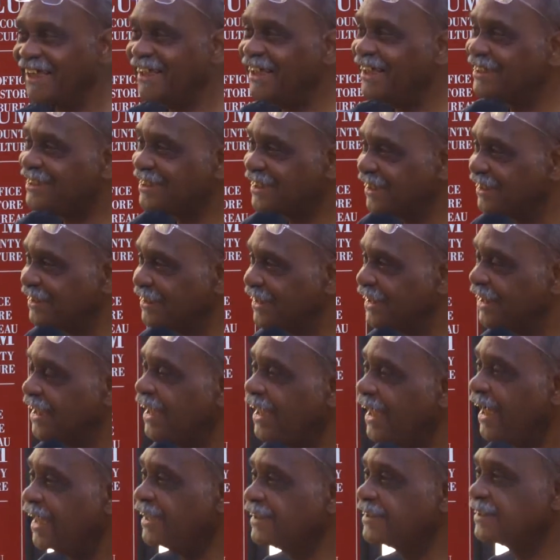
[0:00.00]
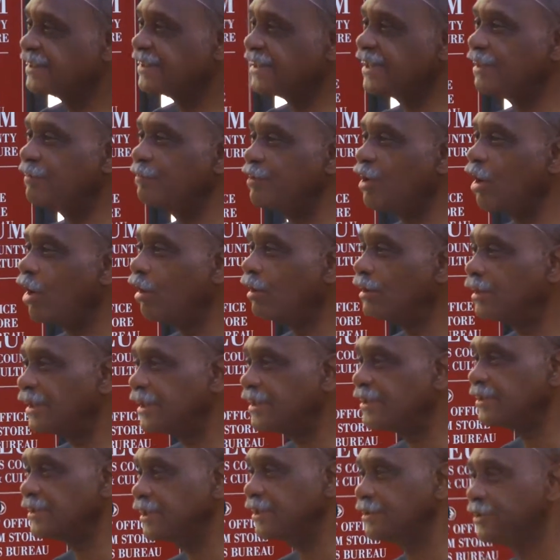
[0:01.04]
listen, instead of y'all
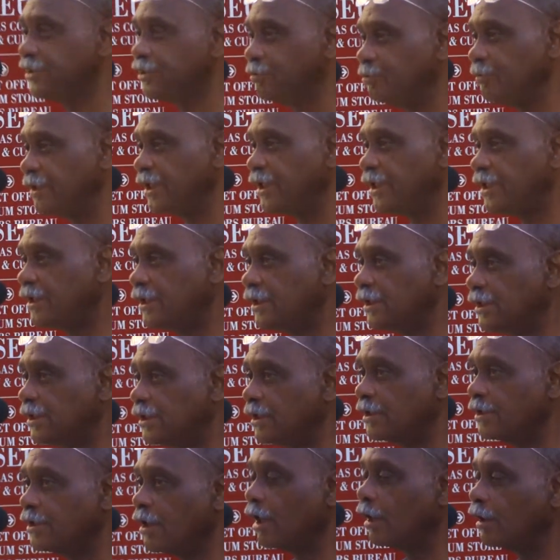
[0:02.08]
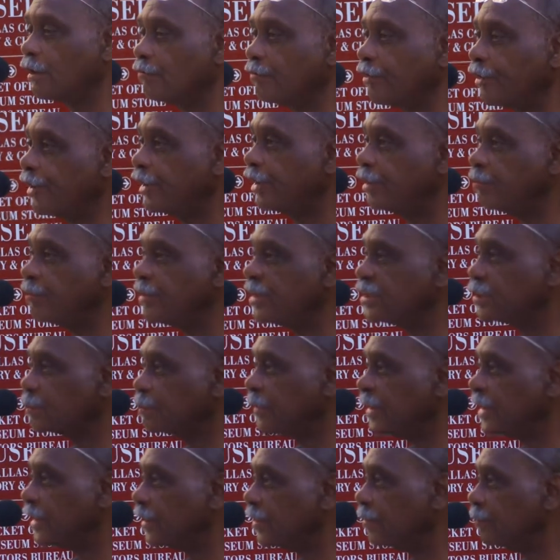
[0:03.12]
listening to me, y'all have heard me
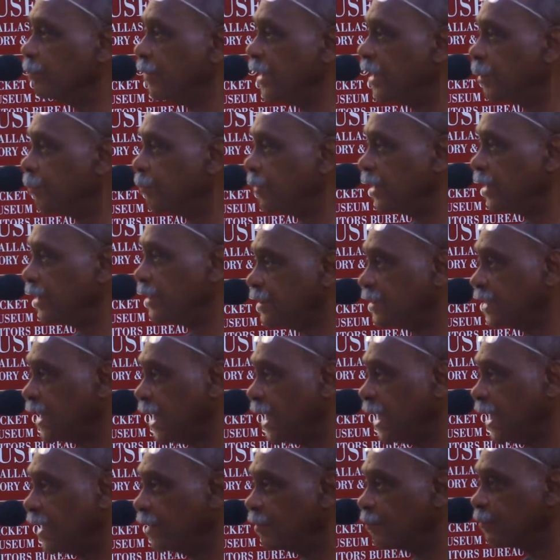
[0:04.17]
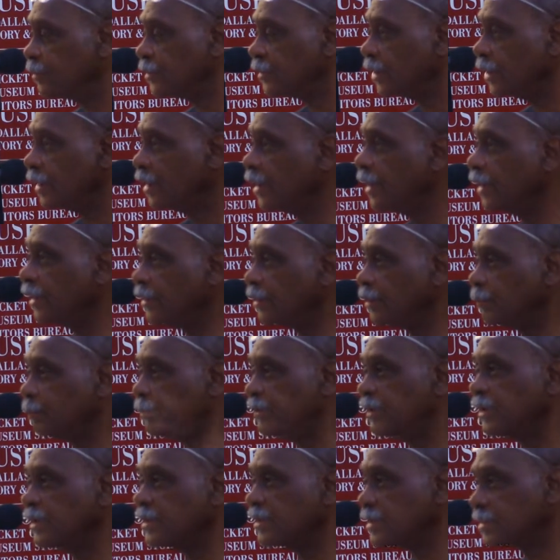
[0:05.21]
speak many, many times. To
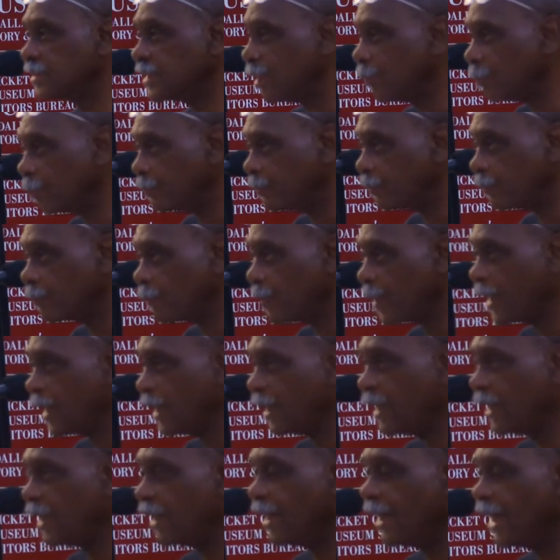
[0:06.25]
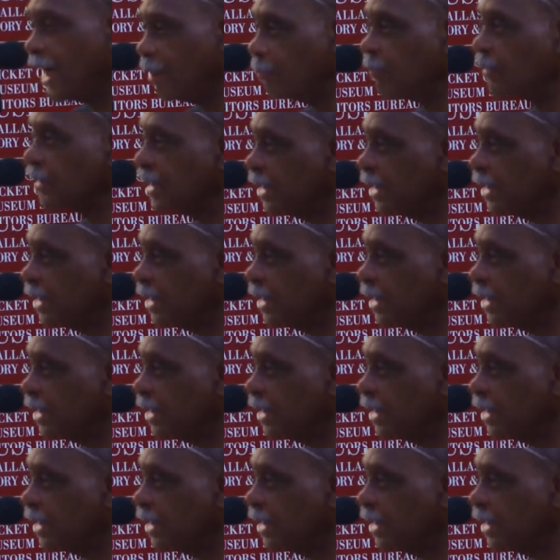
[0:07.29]
put it simple, I'm